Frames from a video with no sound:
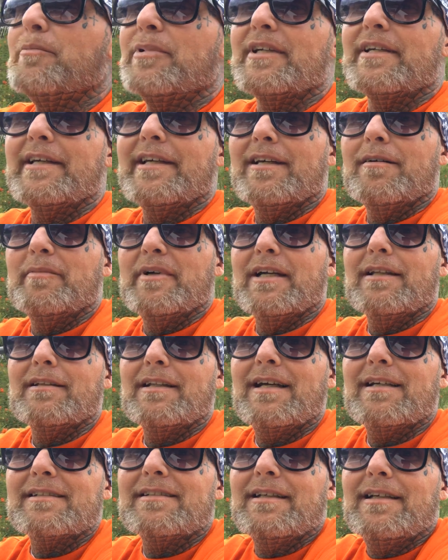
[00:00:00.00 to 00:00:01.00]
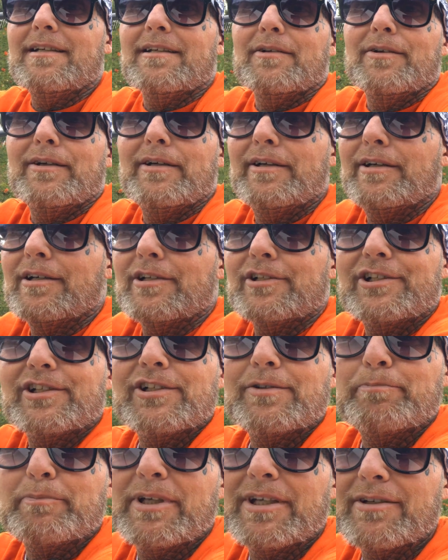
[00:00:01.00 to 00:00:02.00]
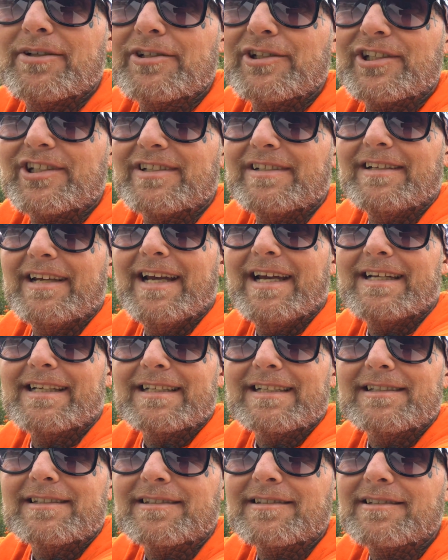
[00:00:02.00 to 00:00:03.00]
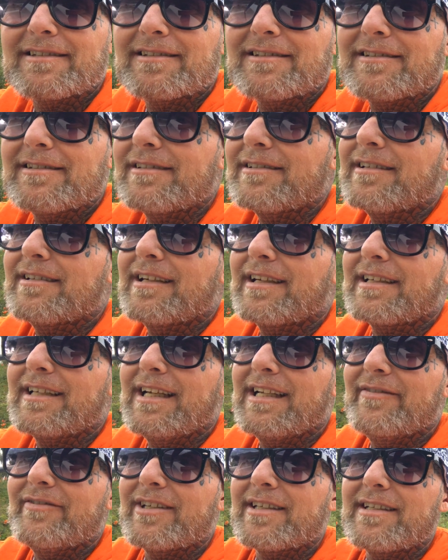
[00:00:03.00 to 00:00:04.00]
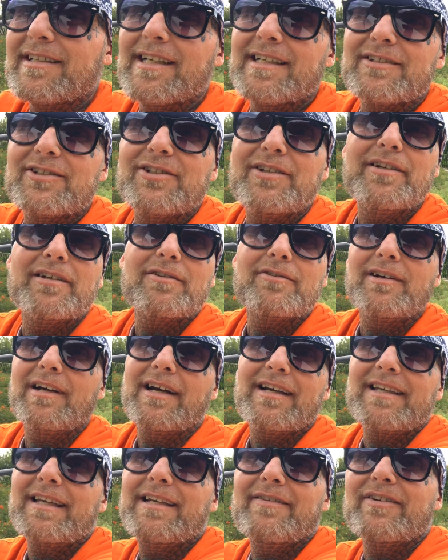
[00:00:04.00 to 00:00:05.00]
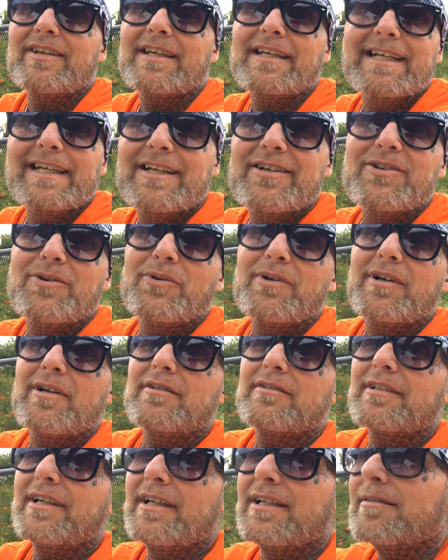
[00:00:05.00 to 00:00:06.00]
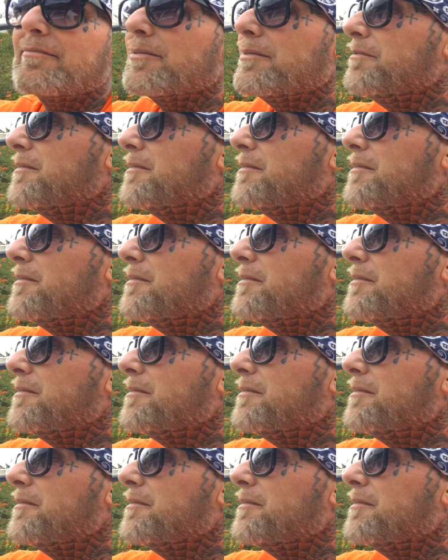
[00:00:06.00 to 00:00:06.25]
But yeah, man, last night, pure shenanigans. I can't even get into it on camera,